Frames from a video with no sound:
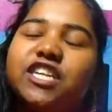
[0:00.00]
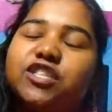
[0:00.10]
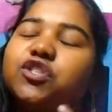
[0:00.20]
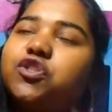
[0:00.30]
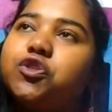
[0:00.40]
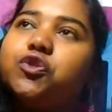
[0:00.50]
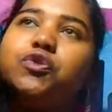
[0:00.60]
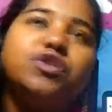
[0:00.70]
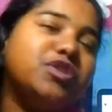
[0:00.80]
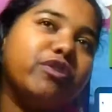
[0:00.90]
that
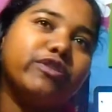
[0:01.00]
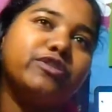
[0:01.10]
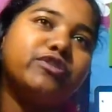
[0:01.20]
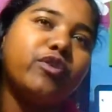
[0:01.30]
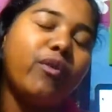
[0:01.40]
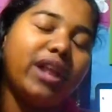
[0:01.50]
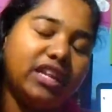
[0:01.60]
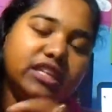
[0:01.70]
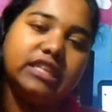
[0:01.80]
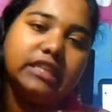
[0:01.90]
soothes your soul,
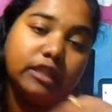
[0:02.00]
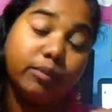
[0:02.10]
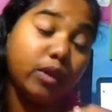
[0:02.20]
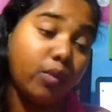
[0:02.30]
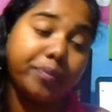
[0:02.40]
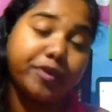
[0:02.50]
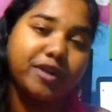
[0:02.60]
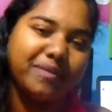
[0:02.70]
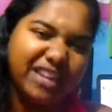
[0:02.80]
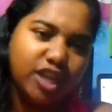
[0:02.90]
and you need a little bit of whipped
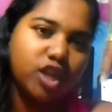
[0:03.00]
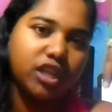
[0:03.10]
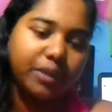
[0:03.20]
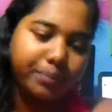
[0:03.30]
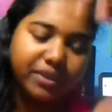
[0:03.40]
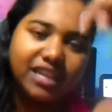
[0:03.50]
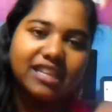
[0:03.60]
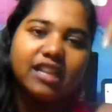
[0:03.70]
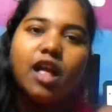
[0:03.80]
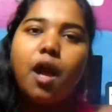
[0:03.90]
cream, and then you can like put a
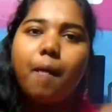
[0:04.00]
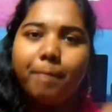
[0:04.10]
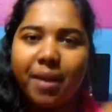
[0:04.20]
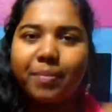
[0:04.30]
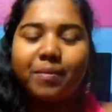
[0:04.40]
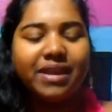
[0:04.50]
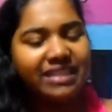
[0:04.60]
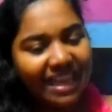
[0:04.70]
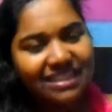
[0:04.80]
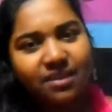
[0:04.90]
little
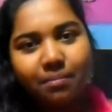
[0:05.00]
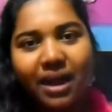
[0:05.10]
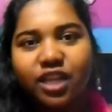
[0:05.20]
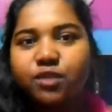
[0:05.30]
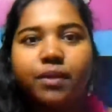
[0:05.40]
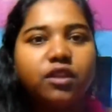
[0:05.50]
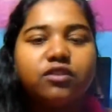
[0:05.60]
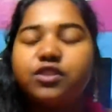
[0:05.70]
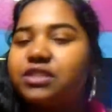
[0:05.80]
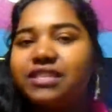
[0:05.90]
peppermint and some
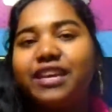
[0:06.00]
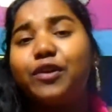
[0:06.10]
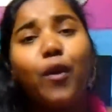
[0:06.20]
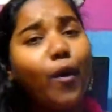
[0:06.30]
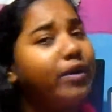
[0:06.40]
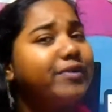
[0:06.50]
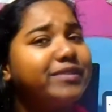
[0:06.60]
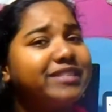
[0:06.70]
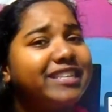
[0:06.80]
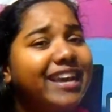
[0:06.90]
marshmallows. You see, it all
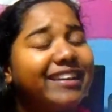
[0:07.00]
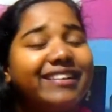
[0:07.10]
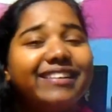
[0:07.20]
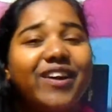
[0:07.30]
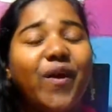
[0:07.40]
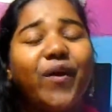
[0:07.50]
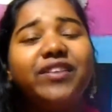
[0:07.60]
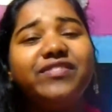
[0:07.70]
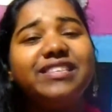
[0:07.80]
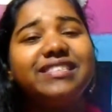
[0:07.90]
goes together. All
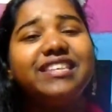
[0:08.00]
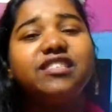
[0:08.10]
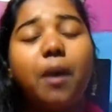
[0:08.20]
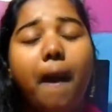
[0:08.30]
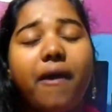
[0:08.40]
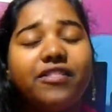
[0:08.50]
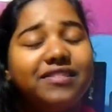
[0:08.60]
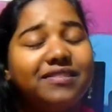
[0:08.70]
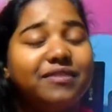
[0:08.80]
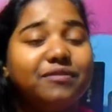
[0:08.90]
of these things
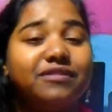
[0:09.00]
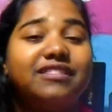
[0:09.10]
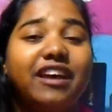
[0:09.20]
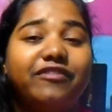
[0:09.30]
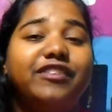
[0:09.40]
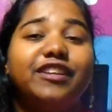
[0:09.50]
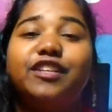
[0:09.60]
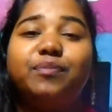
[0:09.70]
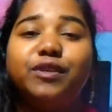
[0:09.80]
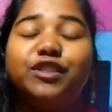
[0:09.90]

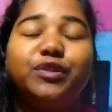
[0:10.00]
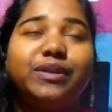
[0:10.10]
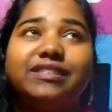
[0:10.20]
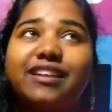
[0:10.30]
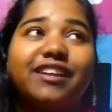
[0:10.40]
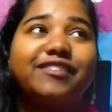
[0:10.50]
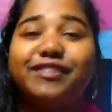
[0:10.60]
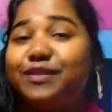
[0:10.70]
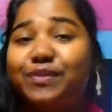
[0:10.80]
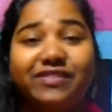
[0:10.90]
definitely put you into that
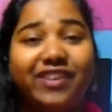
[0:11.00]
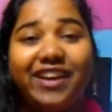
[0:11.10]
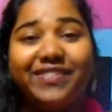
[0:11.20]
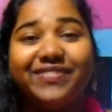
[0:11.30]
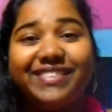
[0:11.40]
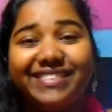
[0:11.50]
Christmas vibe.